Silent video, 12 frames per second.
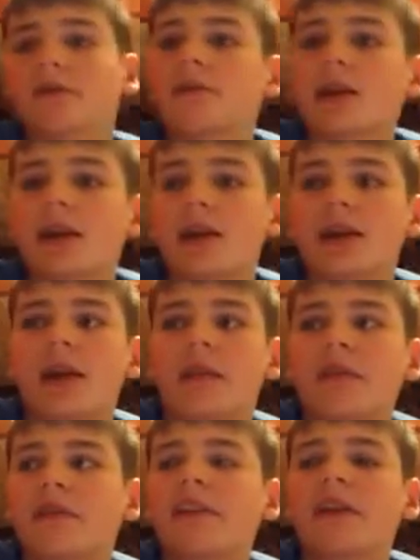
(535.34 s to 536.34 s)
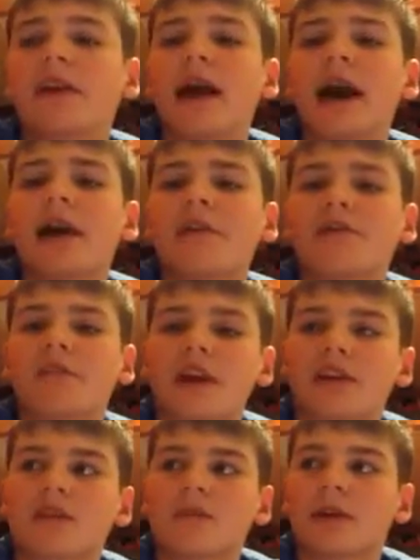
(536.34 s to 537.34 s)
for me and did not
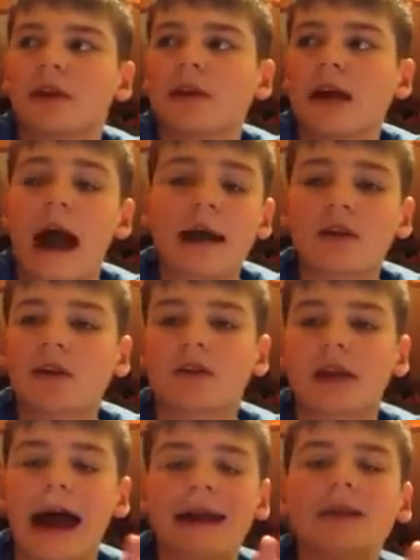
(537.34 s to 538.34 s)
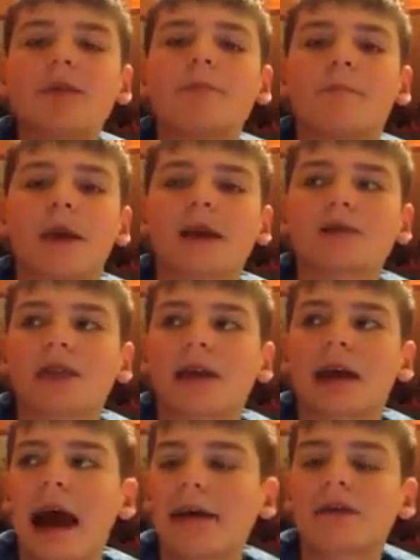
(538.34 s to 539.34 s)
affect me. I could
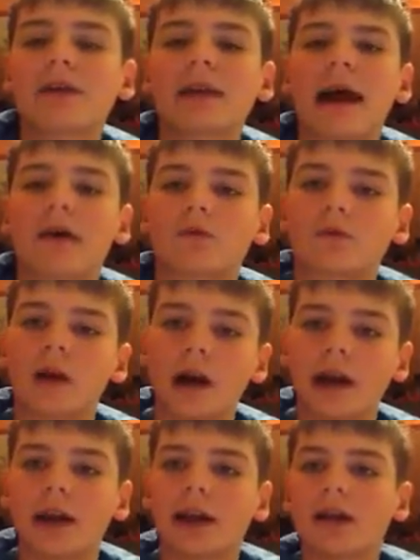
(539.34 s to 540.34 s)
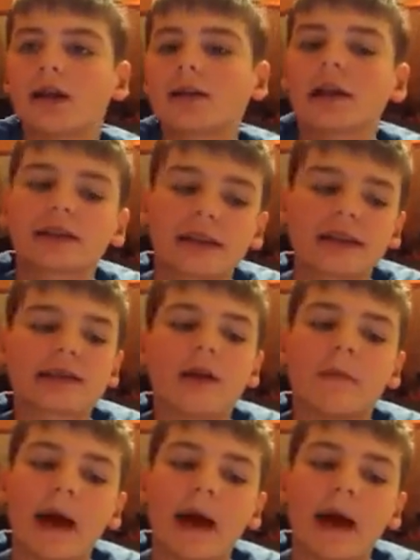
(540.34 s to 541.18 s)
not run. Like, that's how